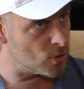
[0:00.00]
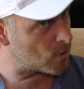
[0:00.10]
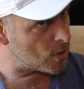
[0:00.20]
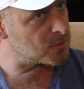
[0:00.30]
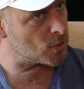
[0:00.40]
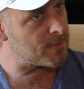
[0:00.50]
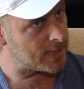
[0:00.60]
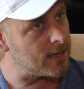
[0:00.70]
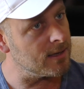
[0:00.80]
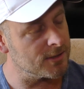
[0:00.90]
good clubs
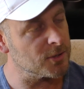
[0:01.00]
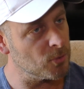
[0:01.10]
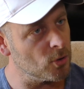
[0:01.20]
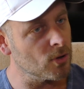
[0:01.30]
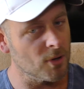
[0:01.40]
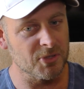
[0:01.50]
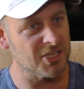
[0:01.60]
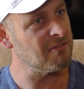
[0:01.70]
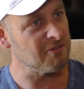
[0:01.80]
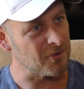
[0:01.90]
coming in and some good clubs
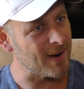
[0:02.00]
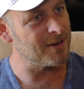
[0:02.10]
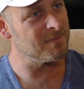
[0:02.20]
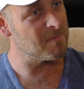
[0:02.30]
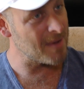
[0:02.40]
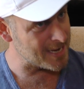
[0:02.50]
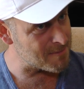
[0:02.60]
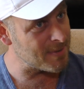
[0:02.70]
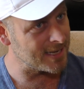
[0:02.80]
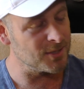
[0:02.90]
sniffing around him and
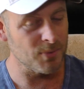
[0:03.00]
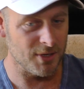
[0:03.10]
making bids.